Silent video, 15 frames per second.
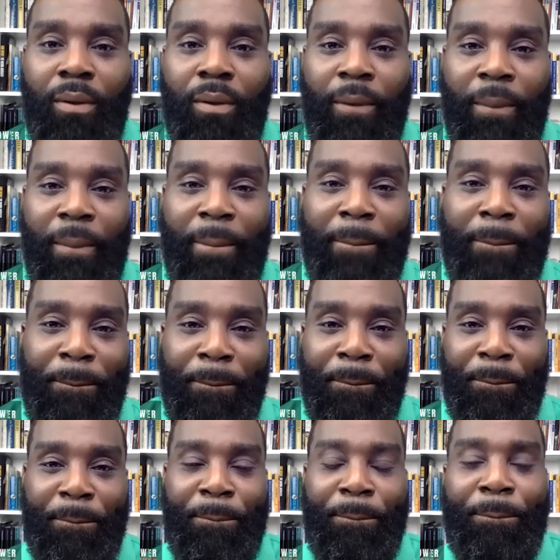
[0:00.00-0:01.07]

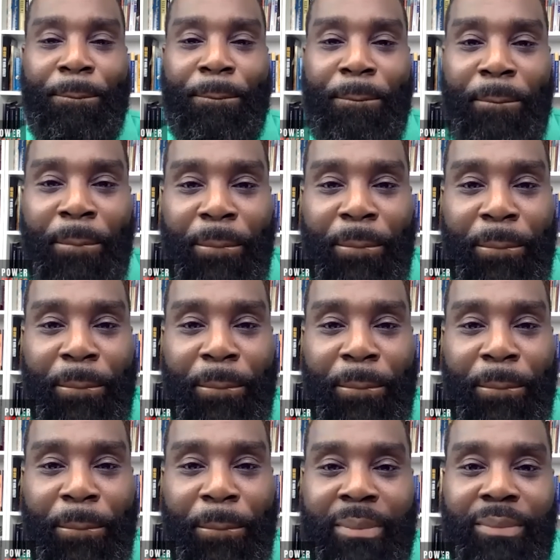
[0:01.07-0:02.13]

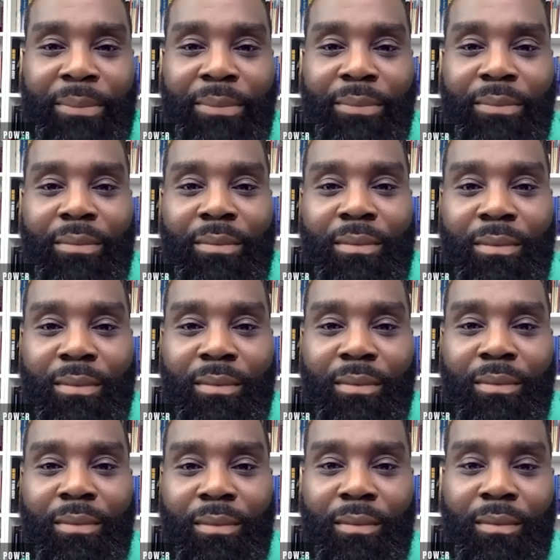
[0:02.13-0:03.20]

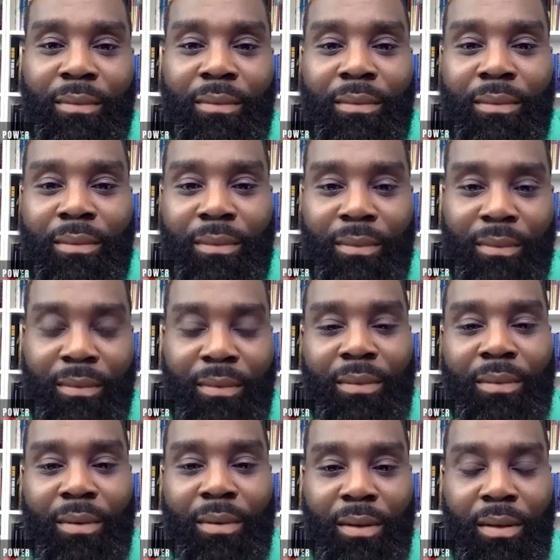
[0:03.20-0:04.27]

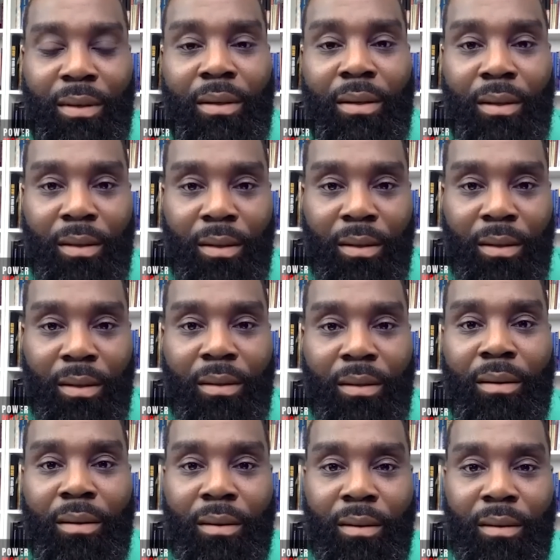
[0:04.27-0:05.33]

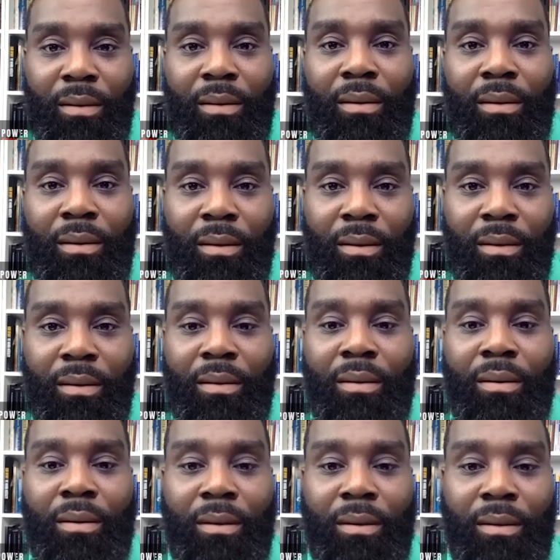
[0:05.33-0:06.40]

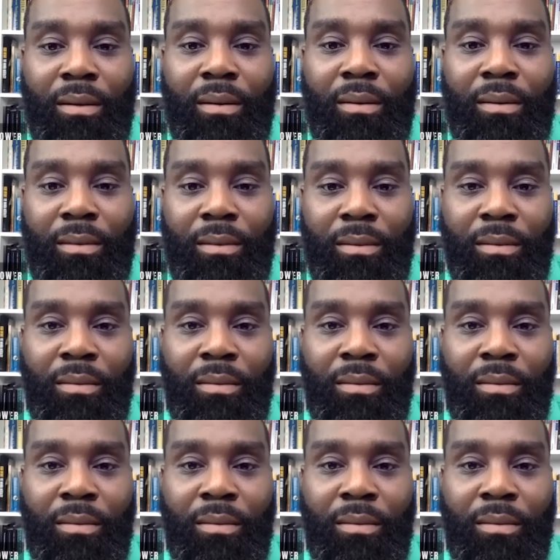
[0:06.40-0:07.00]
[no speech]